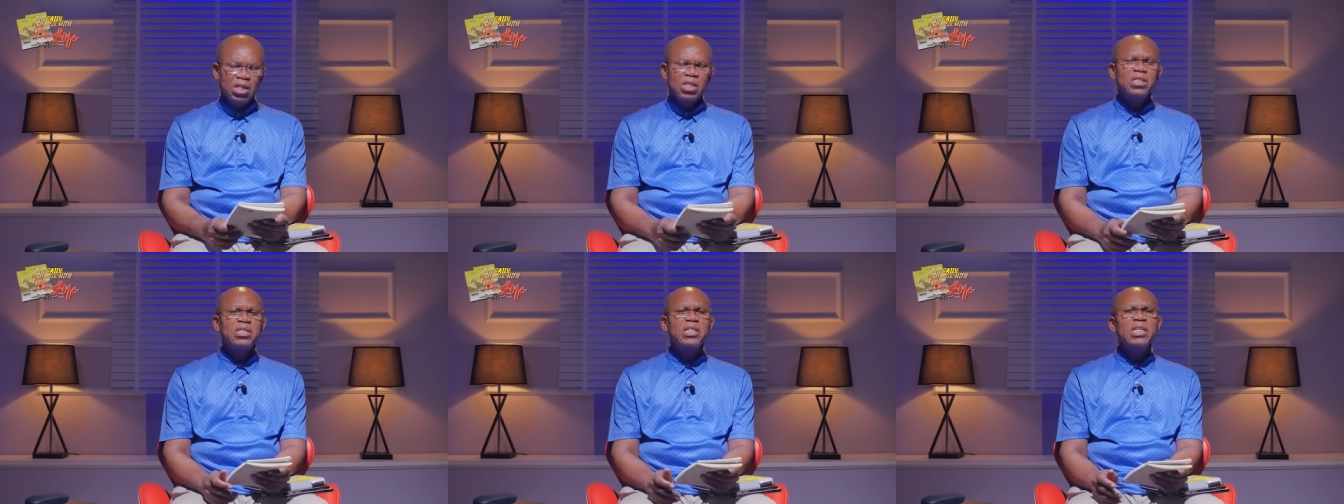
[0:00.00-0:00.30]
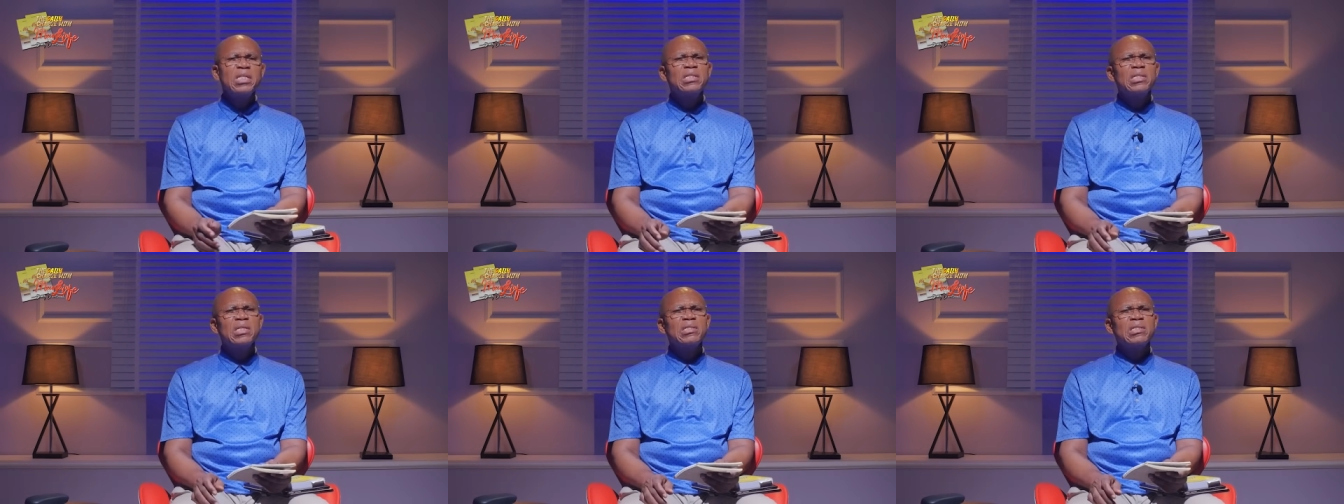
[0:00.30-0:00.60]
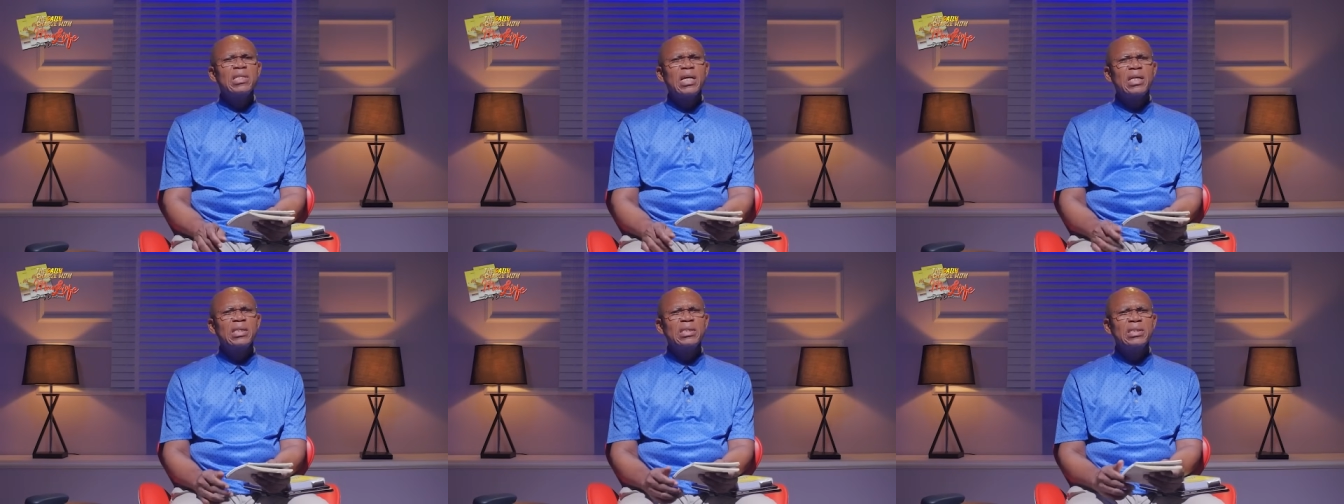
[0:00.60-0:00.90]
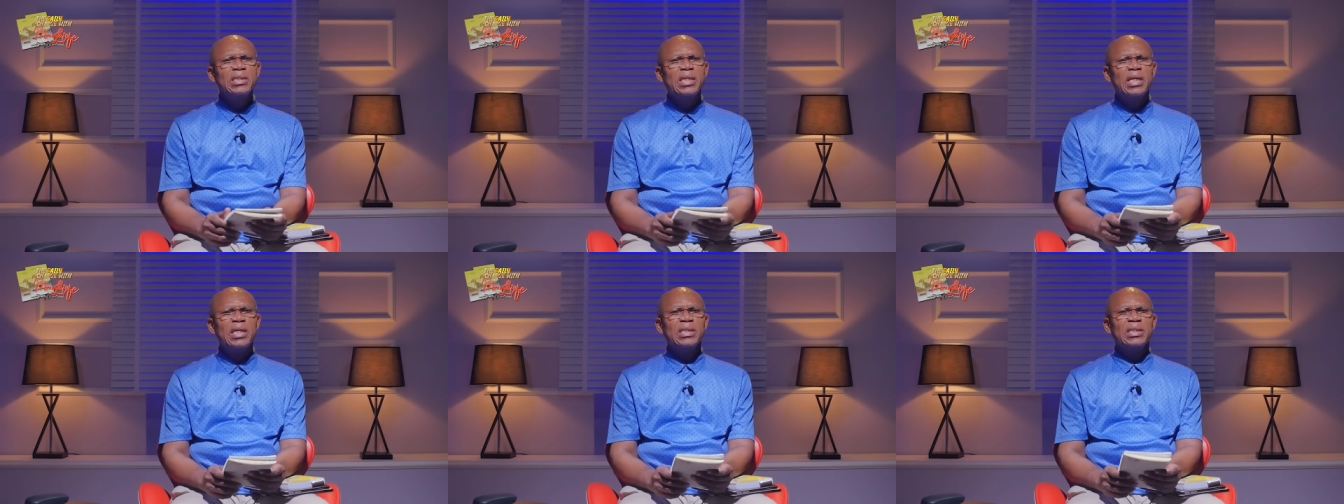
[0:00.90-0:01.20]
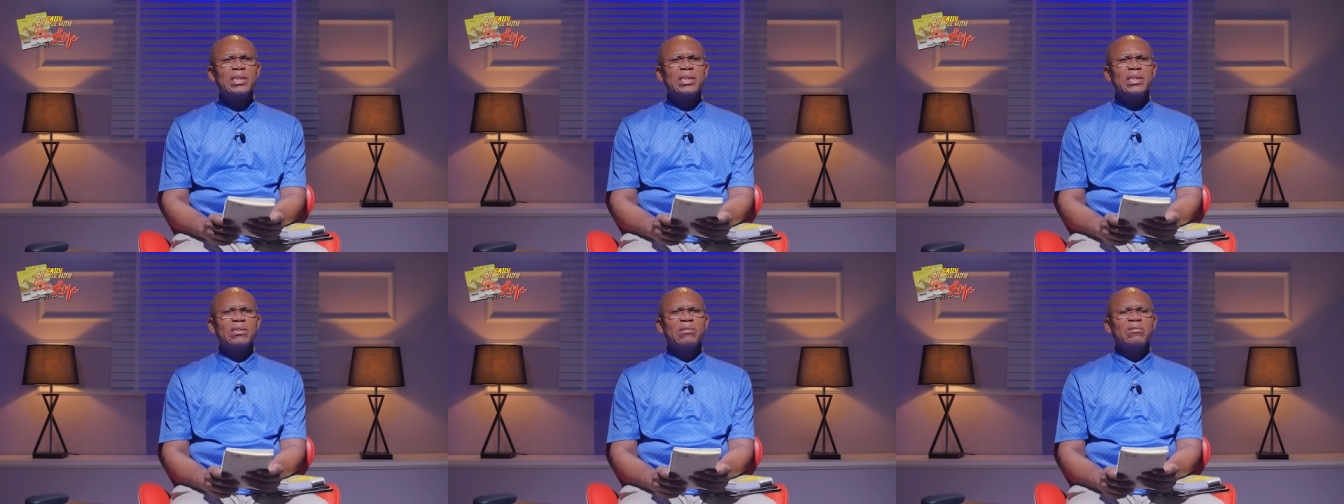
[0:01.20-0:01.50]
This
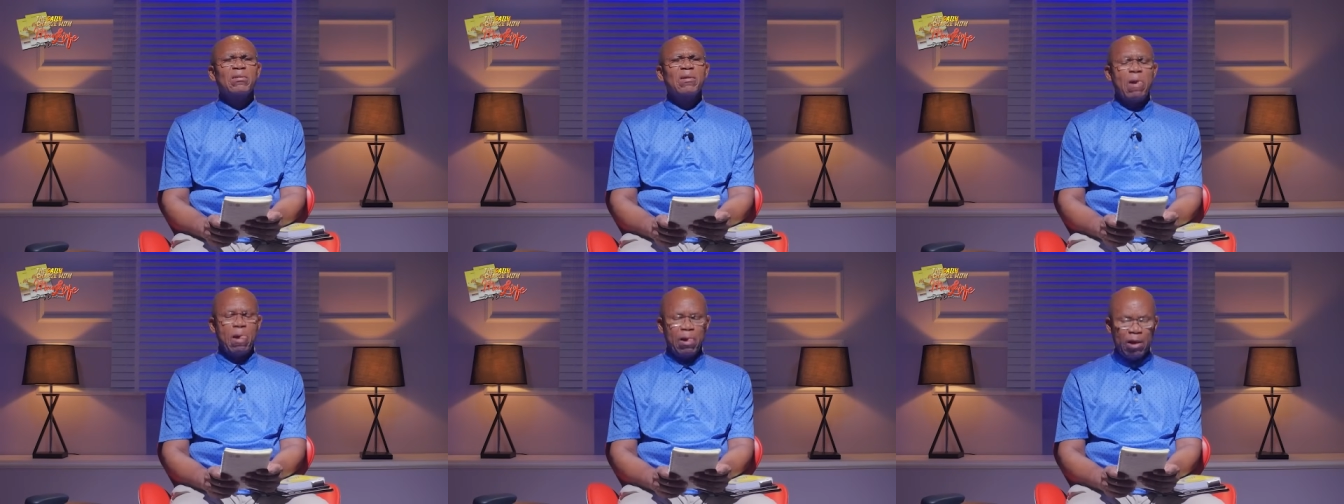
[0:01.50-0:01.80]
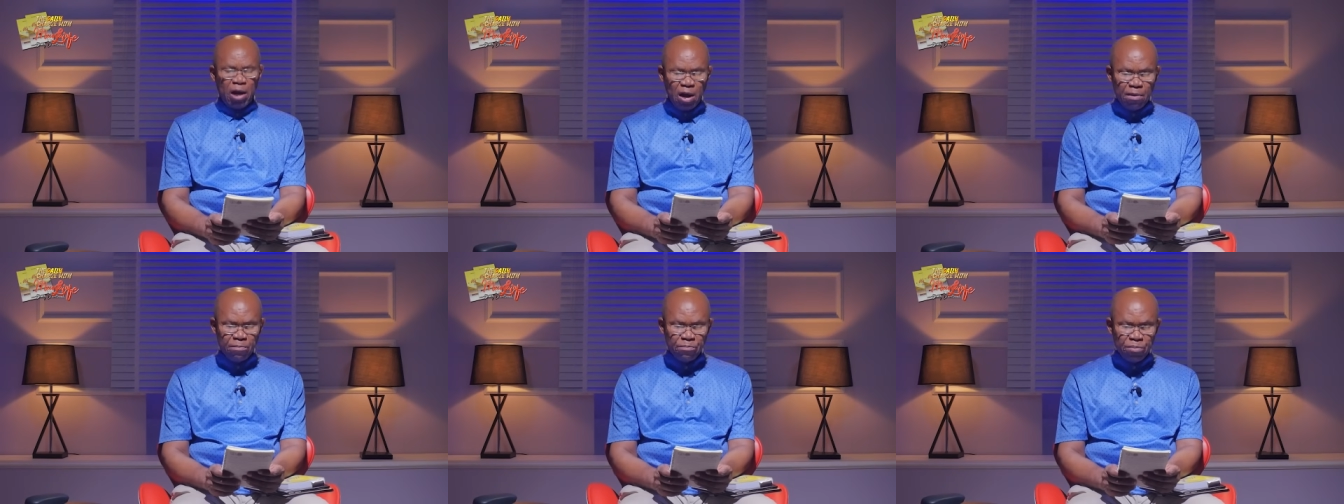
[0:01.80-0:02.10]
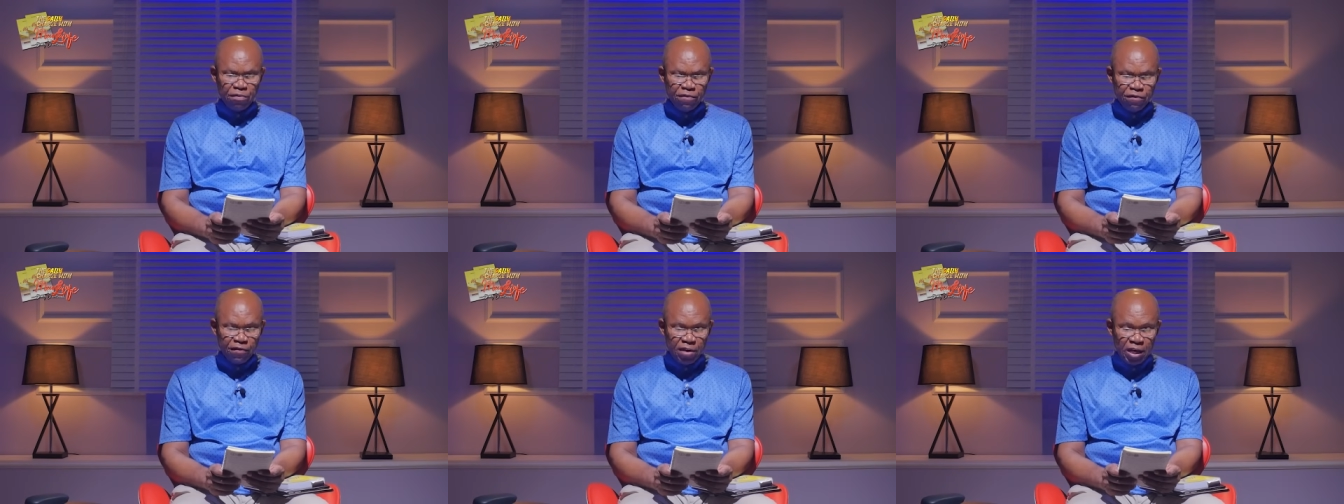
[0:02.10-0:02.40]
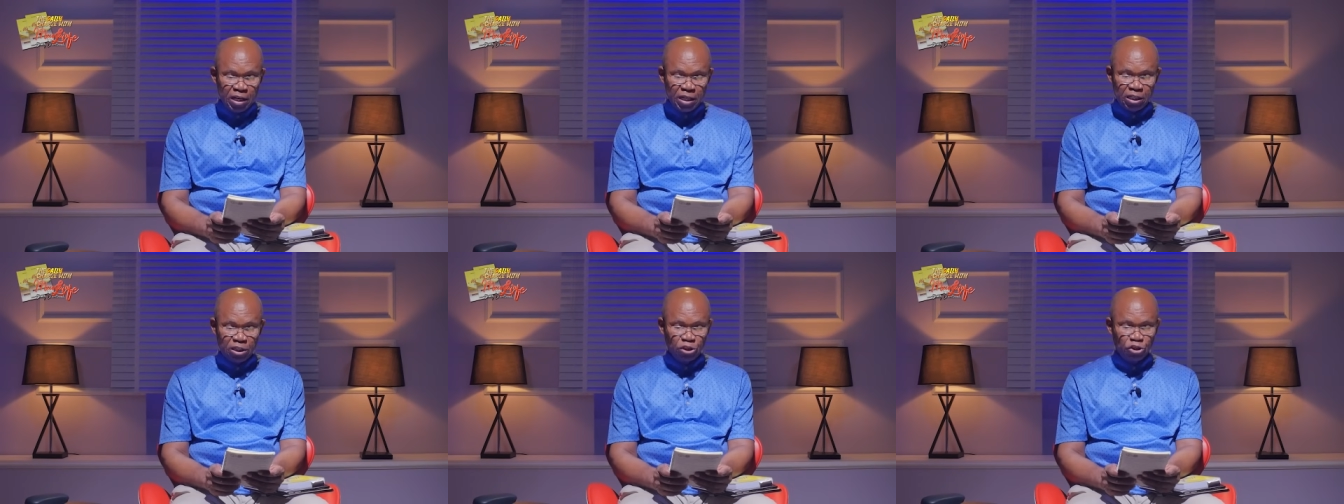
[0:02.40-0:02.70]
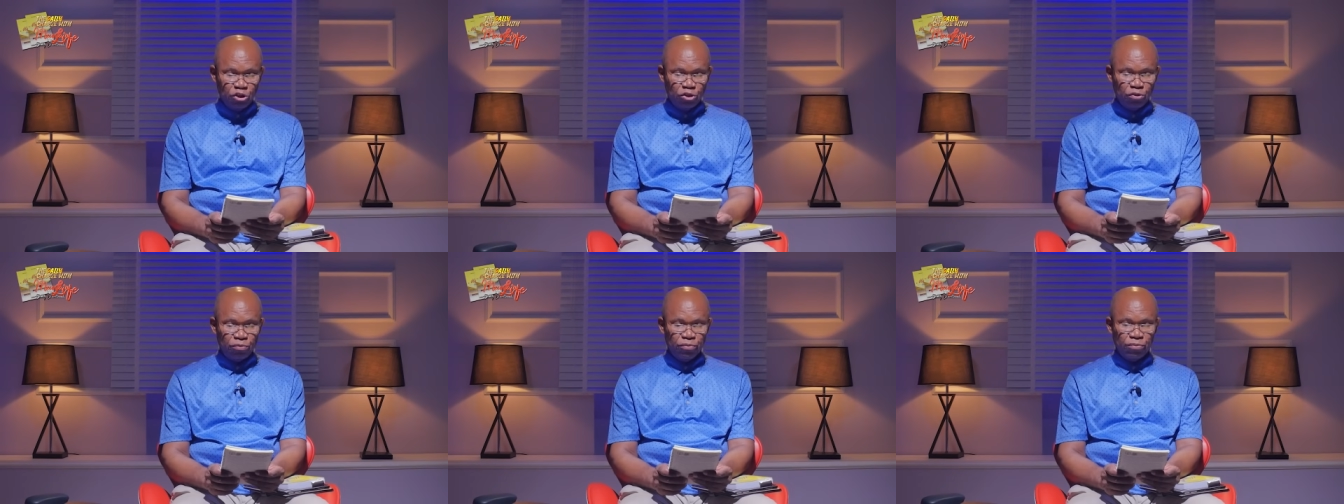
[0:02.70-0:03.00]
standard can be varied